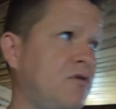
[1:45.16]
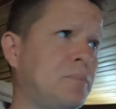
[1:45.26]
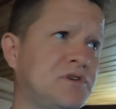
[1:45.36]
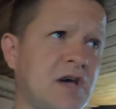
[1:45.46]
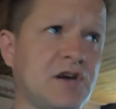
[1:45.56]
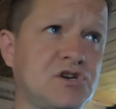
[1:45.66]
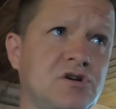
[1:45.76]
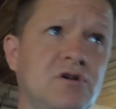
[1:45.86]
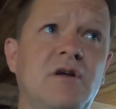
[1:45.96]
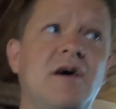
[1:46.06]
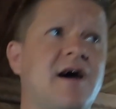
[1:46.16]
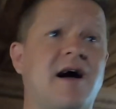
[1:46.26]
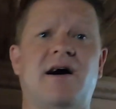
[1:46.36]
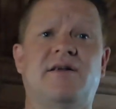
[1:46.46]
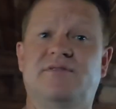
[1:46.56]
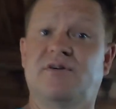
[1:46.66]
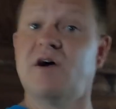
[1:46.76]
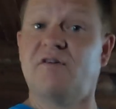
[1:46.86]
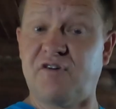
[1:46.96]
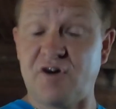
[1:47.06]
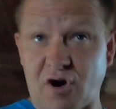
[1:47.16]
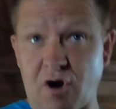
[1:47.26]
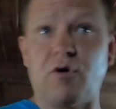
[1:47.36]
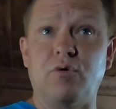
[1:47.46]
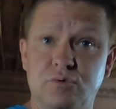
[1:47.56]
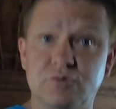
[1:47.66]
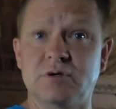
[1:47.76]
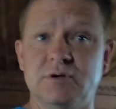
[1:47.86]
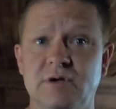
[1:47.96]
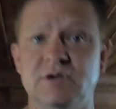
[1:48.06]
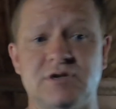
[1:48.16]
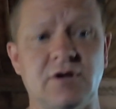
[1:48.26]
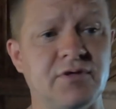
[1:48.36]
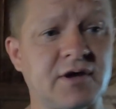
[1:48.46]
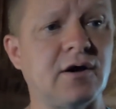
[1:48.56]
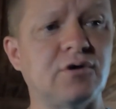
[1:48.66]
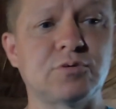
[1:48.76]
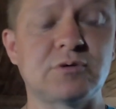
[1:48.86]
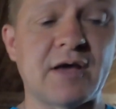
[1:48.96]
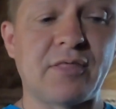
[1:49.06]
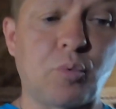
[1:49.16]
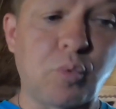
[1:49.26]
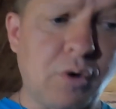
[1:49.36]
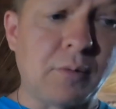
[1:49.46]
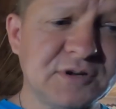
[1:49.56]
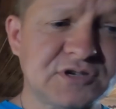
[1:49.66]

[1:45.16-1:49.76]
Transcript: for protection and for cold. So the girls would get the warmer